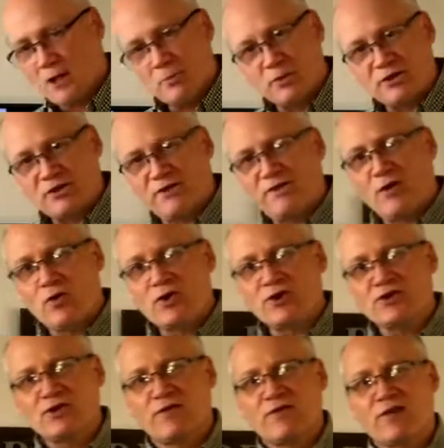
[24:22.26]
But the
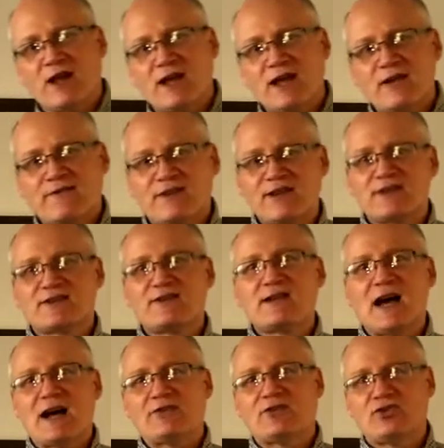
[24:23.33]
focus of life is
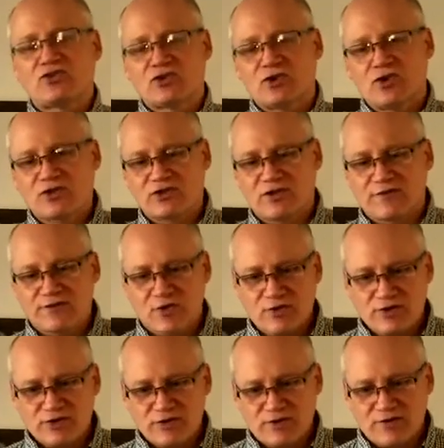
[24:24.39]
not the church. The
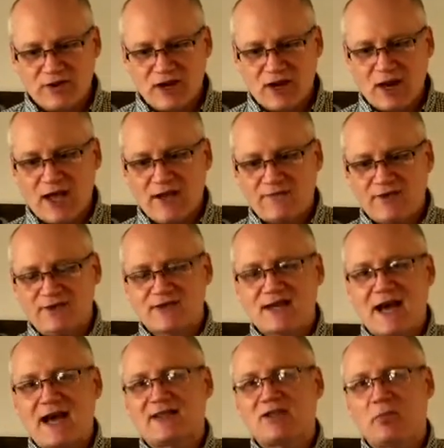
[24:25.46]
focus of life is
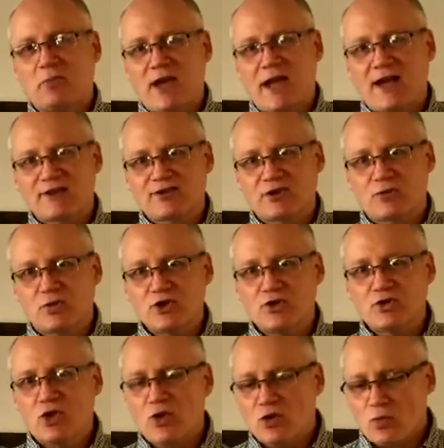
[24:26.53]
not the pastor. When
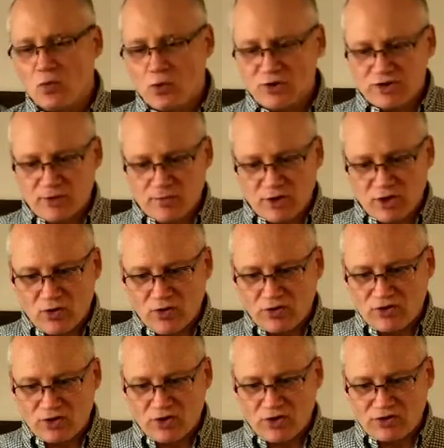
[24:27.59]
you go to worship and go to
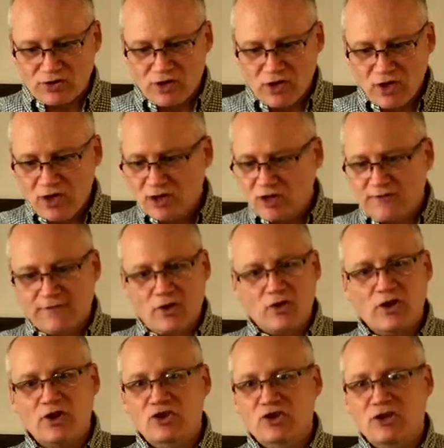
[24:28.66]
church, the
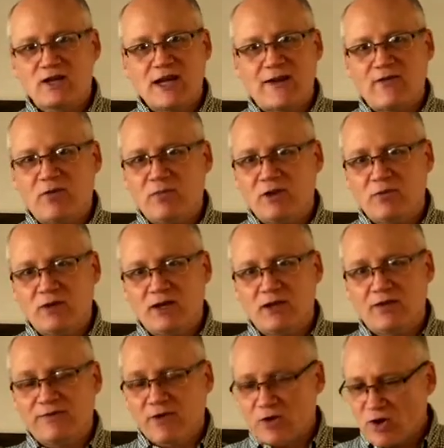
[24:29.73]
focus should never be me.
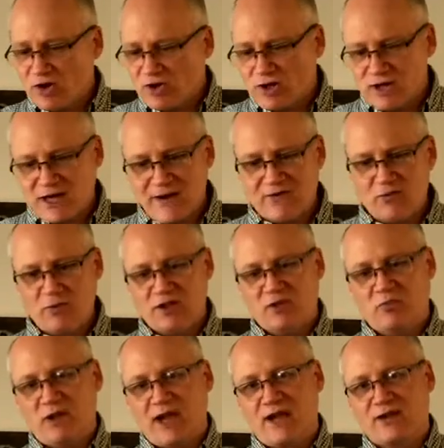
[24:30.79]
The focus should never be
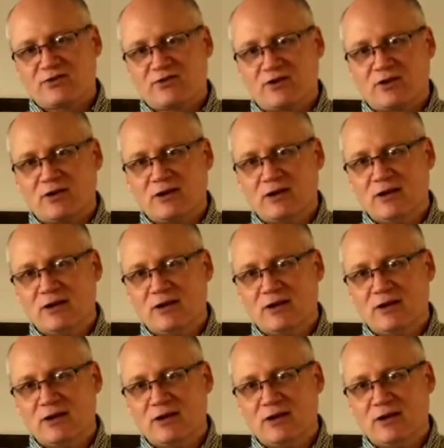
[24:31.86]
the pastor.